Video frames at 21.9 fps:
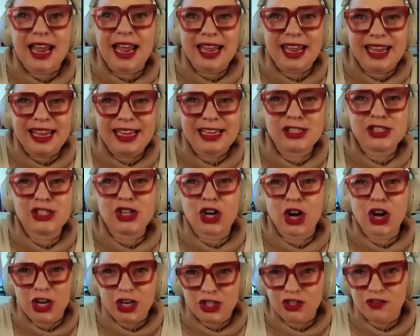and
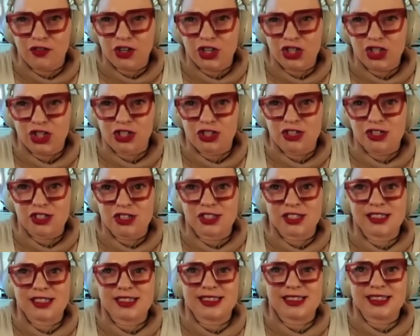
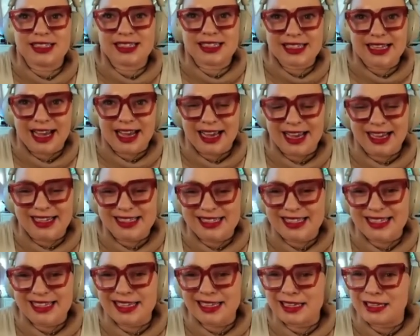controversial
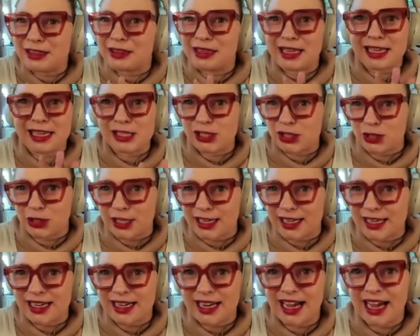designs in
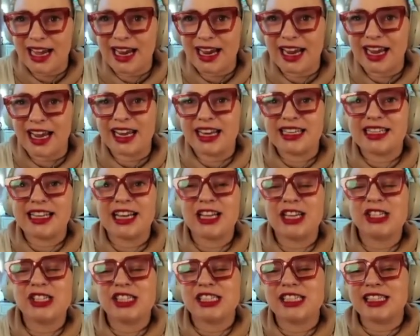history. It
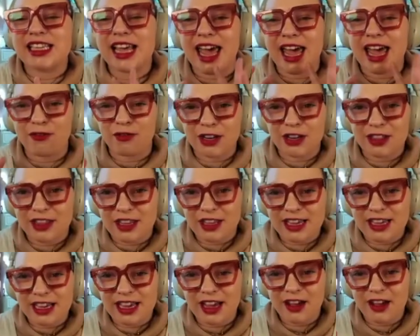tells us
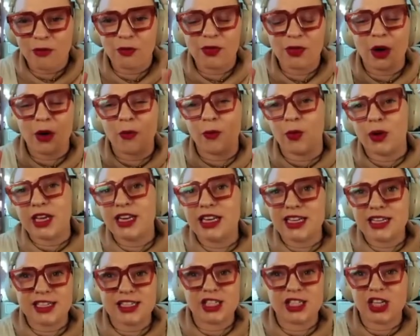everything that we
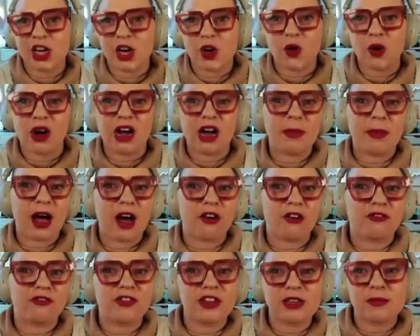need to know
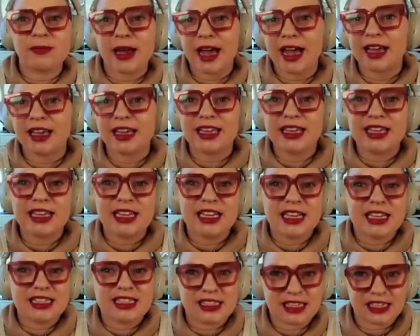about feedback,
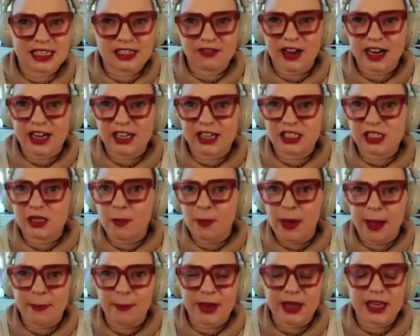signifiers,
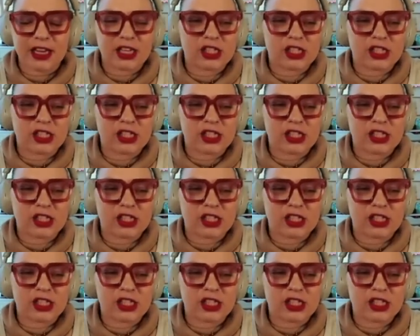mapping,